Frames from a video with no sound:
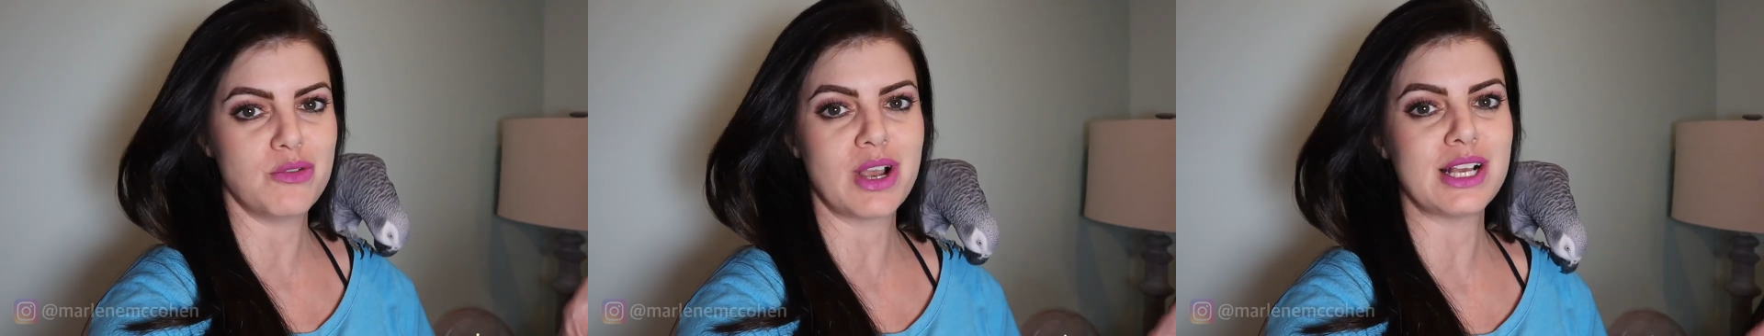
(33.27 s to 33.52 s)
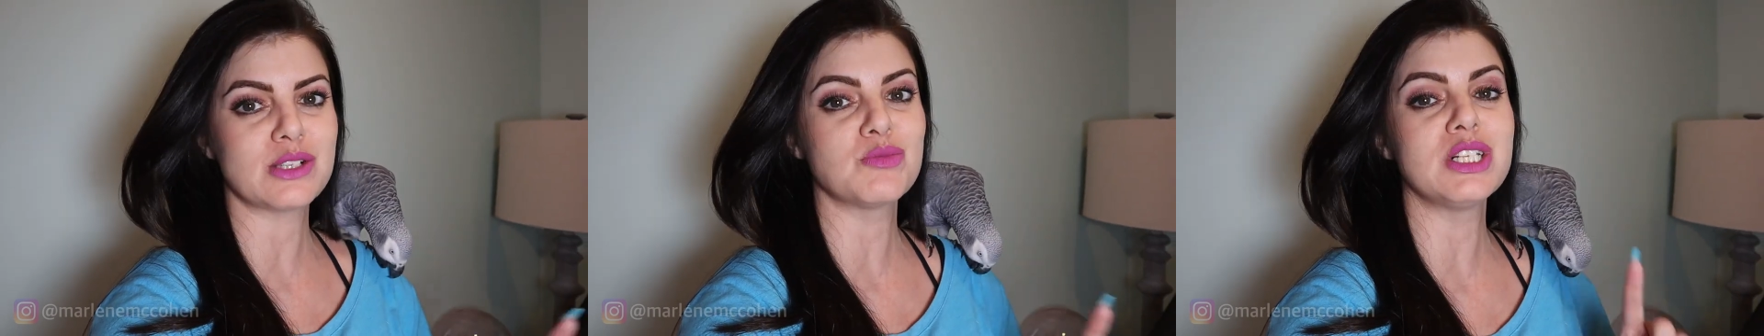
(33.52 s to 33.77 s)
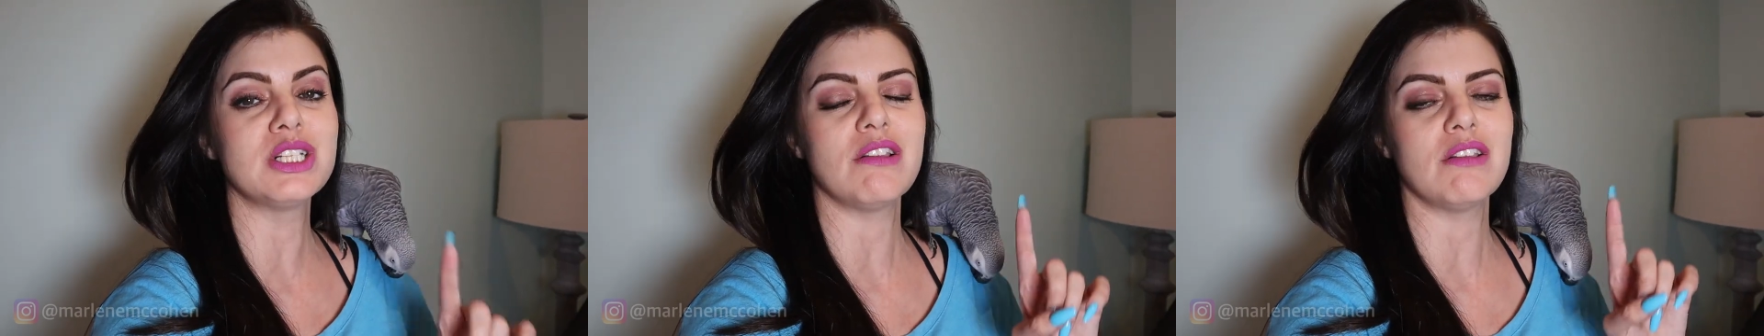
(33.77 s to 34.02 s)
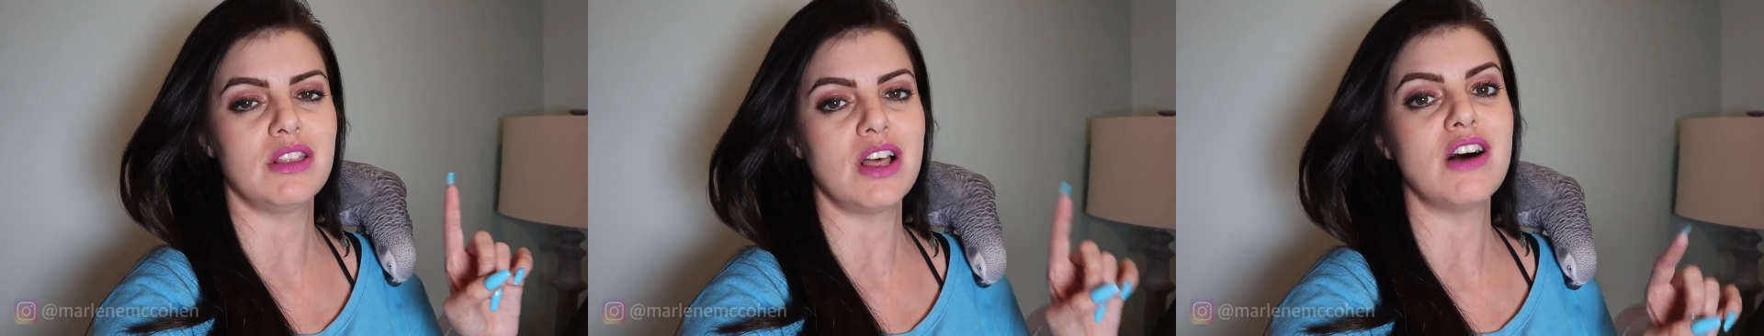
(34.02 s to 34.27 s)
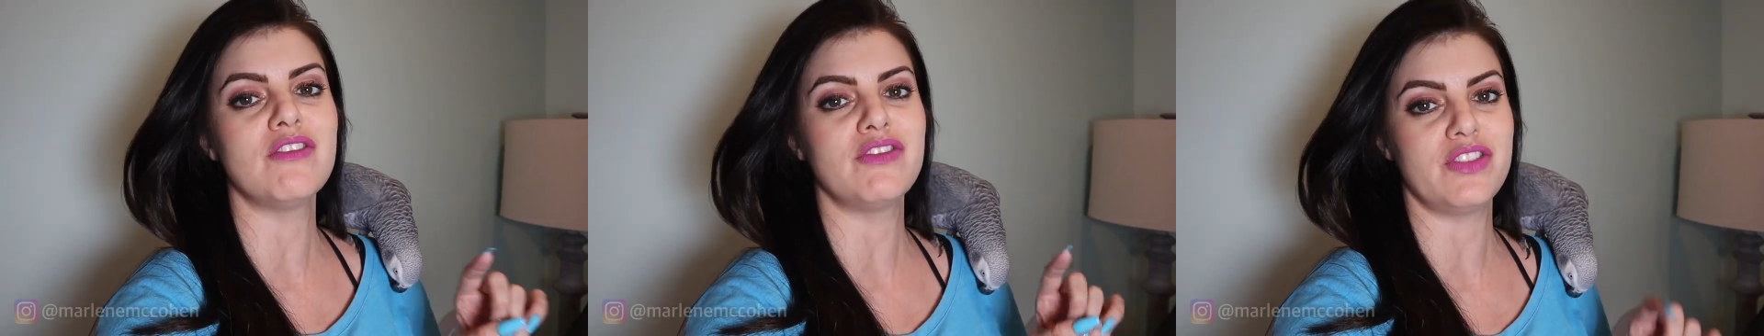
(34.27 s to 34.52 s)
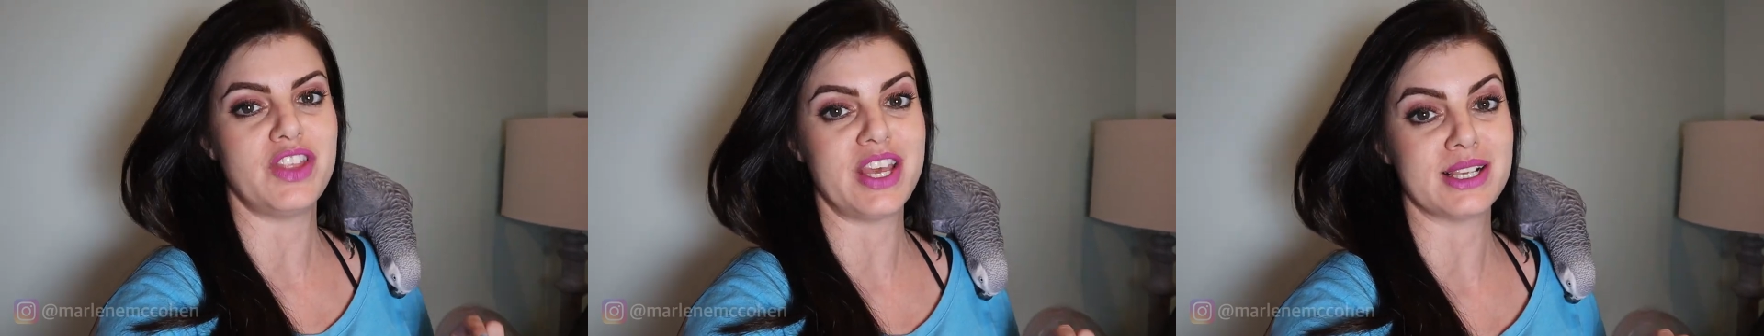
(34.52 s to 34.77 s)
You guys will
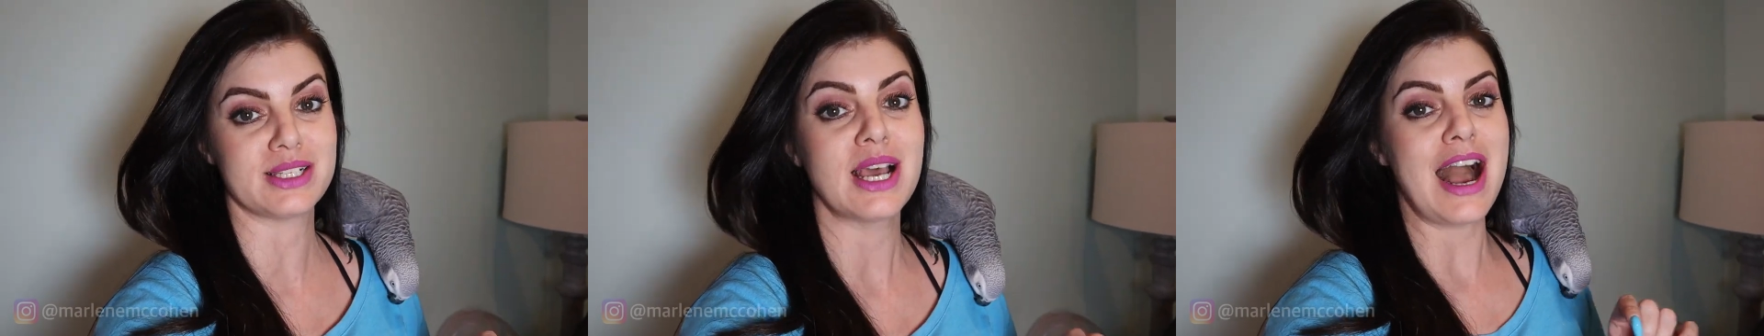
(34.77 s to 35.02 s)
love this.